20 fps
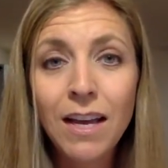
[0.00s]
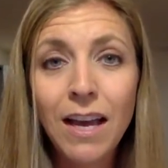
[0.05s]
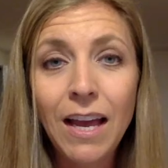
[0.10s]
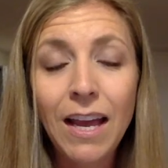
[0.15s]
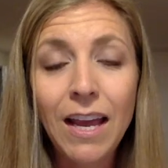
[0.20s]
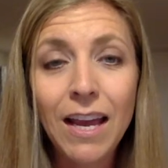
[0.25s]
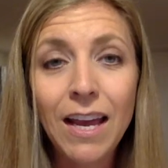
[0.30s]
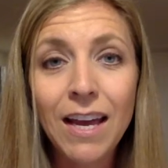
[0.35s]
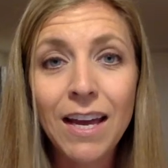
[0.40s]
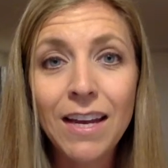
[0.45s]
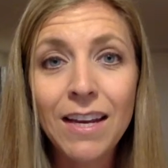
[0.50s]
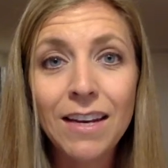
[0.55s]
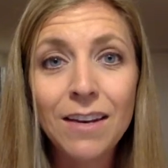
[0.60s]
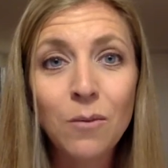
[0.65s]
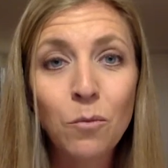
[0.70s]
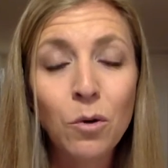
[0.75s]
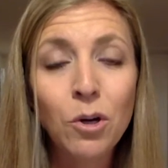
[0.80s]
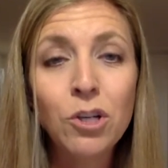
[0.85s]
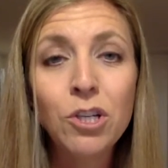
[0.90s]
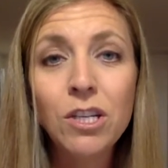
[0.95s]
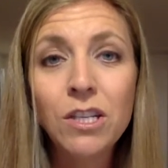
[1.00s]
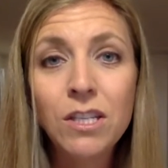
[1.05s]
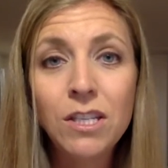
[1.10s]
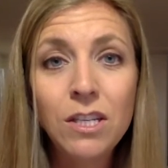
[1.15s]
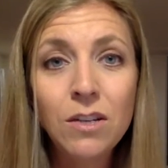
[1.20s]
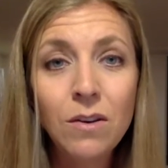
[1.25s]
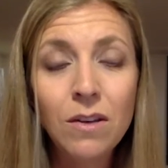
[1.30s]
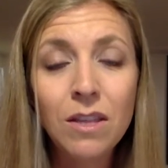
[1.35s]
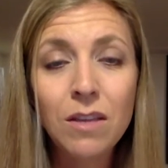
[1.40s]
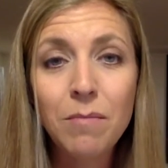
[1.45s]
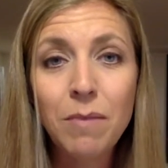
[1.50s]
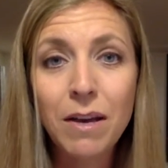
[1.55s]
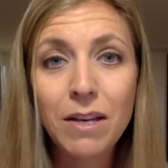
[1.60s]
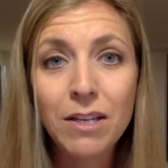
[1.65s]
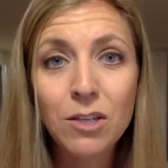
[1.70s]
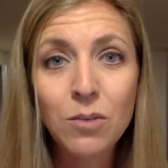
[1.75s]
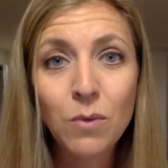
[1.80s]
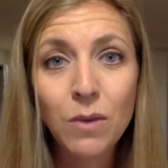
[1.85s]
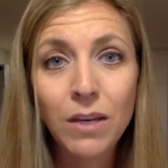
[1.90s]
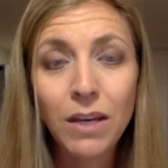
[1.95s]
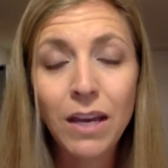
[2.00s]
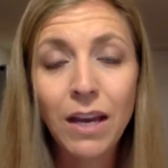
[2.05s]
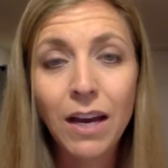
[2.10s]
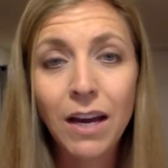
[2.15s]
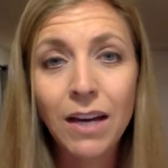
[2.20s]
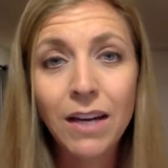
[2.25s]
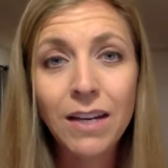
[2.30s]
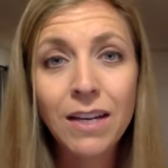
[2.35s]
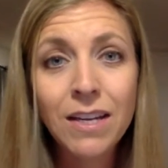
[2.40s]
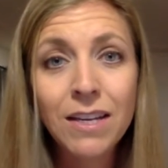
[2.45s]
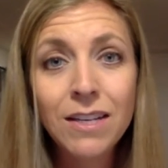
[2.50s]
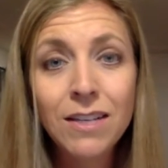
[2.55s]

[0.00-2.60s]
and we're just doing the best we can.